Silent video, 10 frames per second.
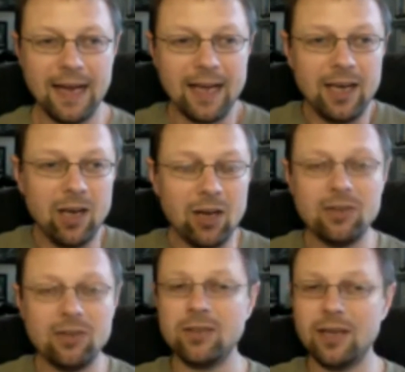I
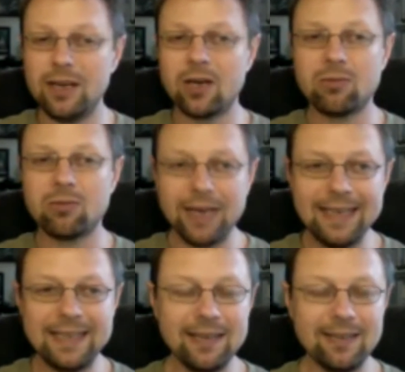learned a
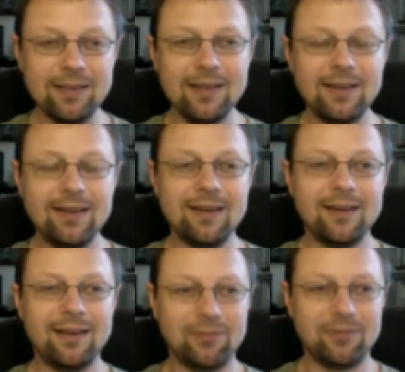great deal
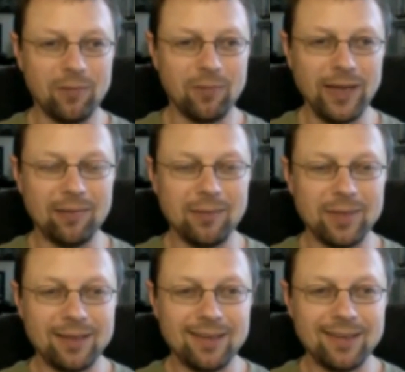from them
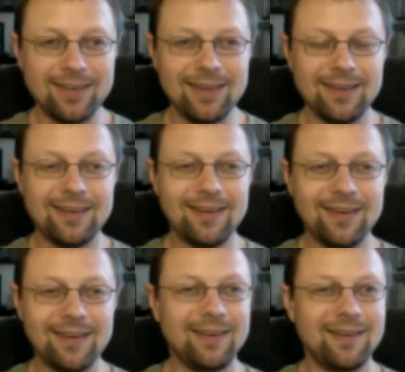
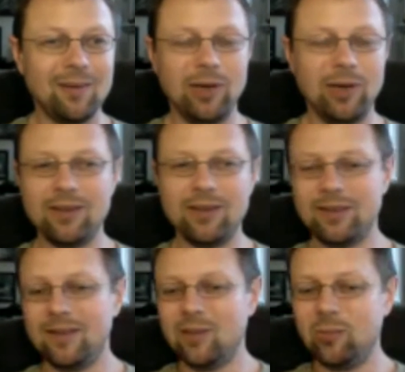about
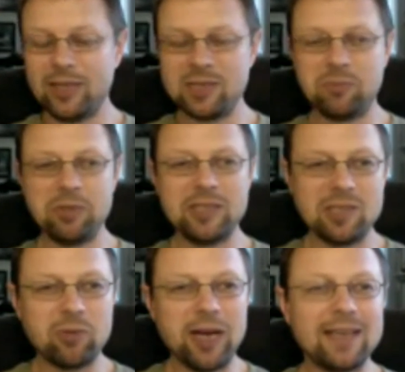the best
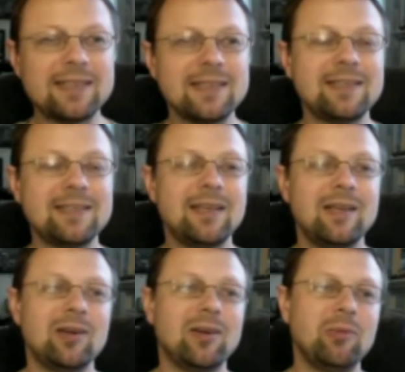business practices,
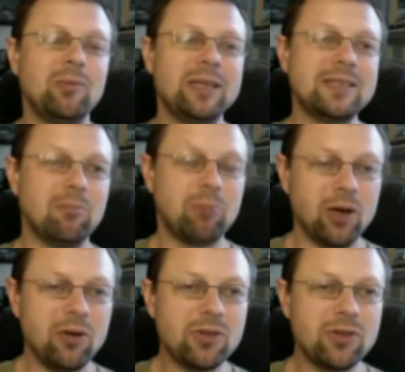the best
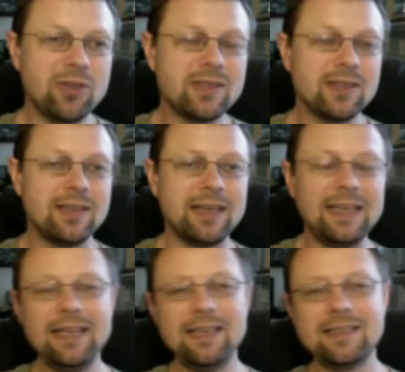approaches and
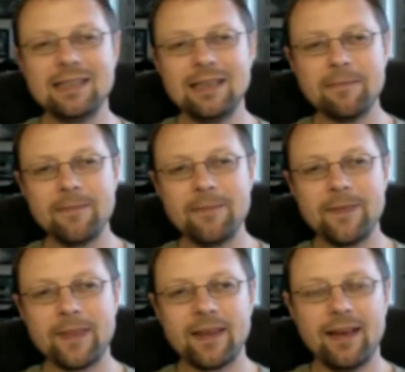techniques,
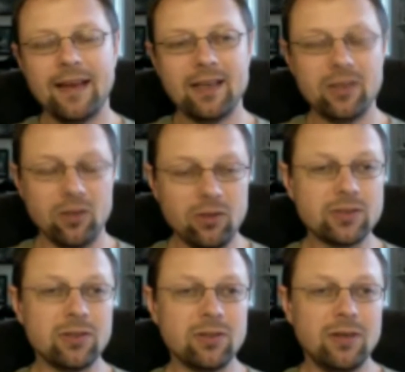and
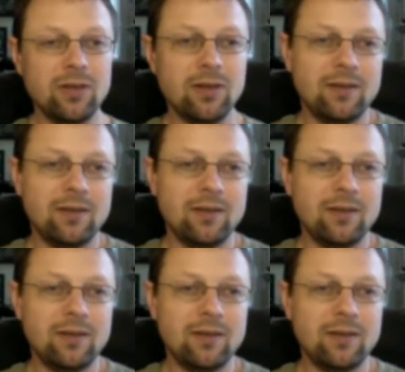also